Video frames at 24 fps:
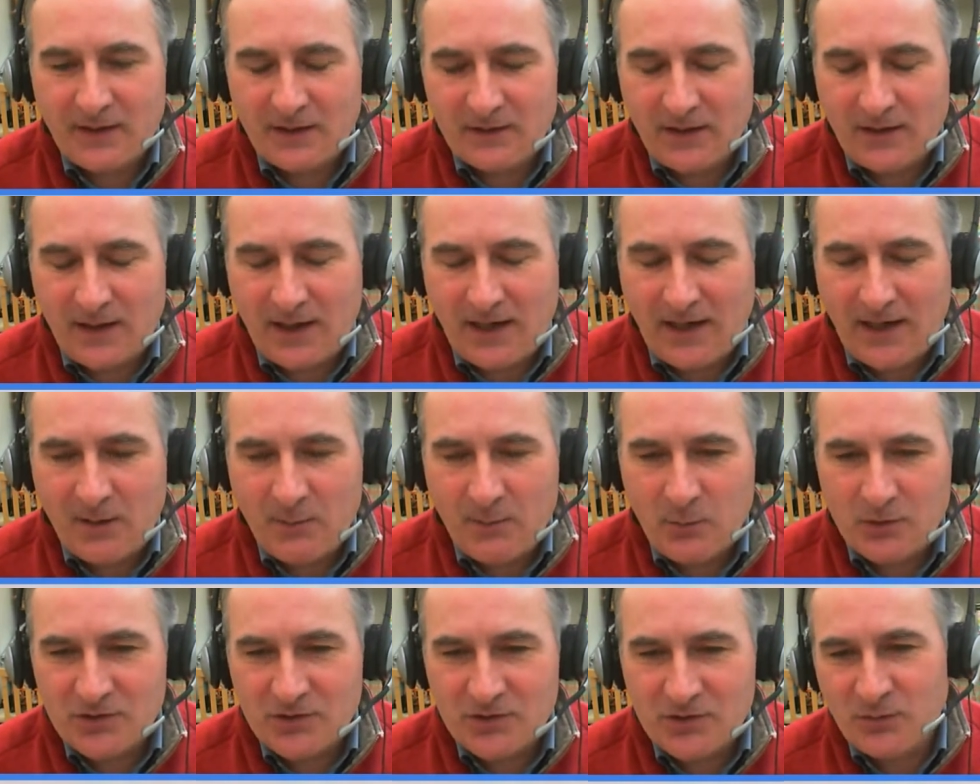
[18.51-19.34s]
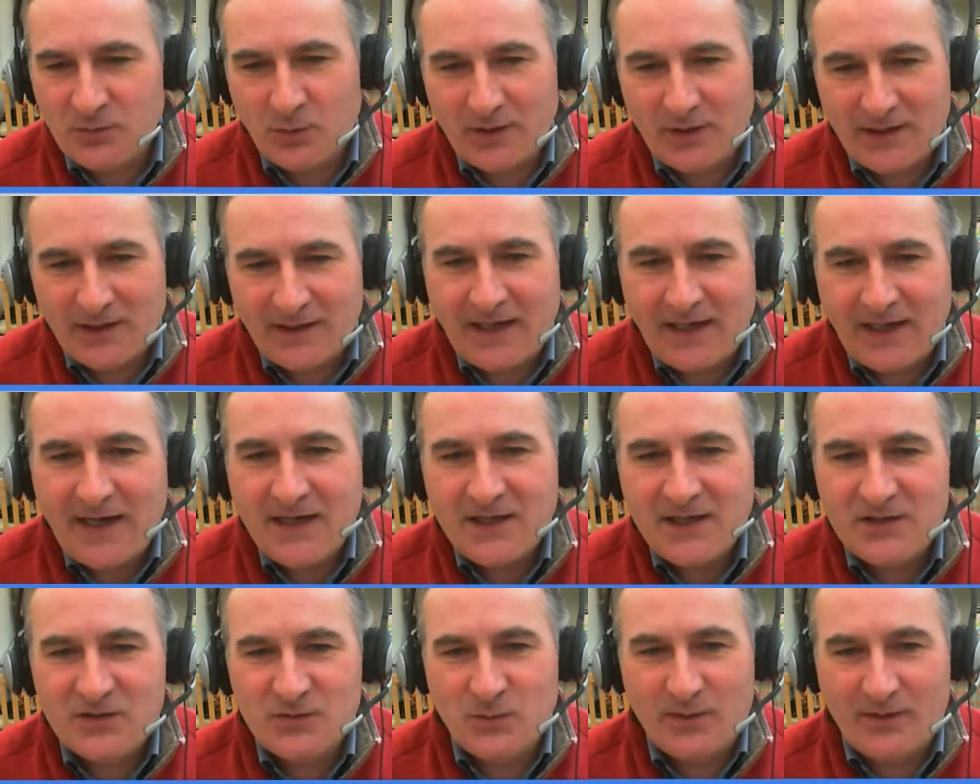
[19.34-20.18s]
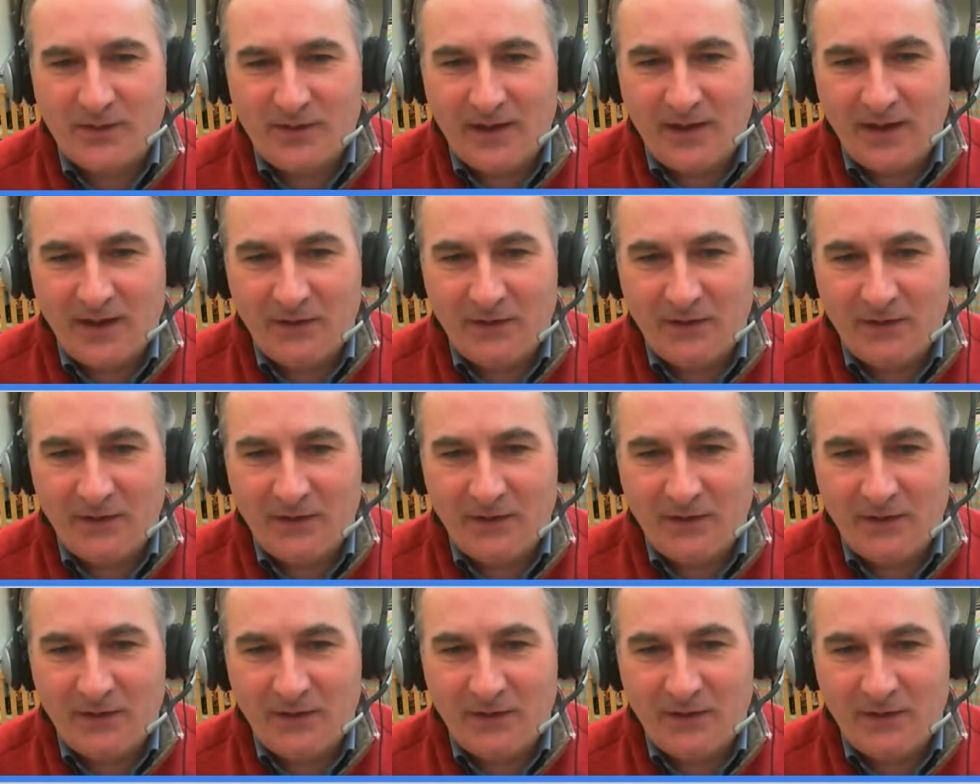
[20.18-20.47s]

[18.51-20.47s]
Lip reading: and how much someone engages with it